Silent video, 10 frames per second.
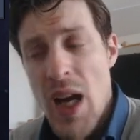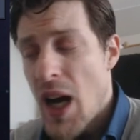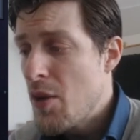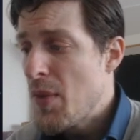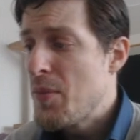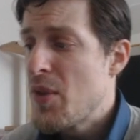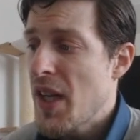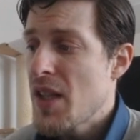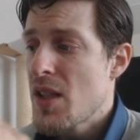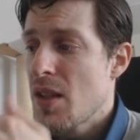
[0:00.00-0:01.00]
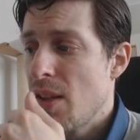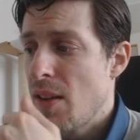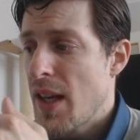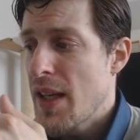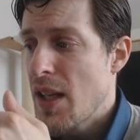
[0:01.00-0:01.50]
I remember actually,
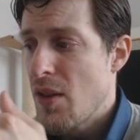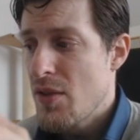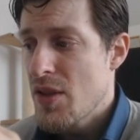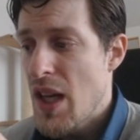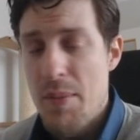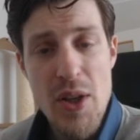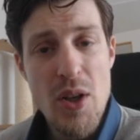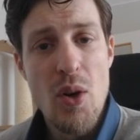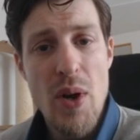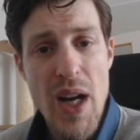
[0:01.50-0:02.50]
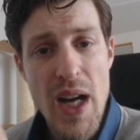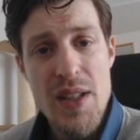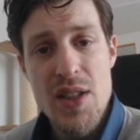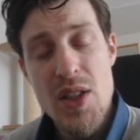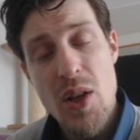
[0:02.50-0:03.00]
like, a long time ago, I
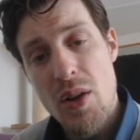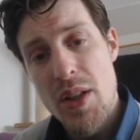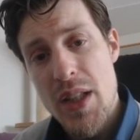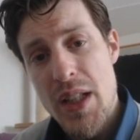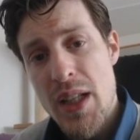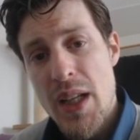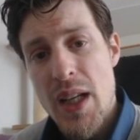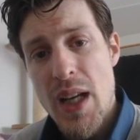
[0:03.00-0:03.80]
had this colony.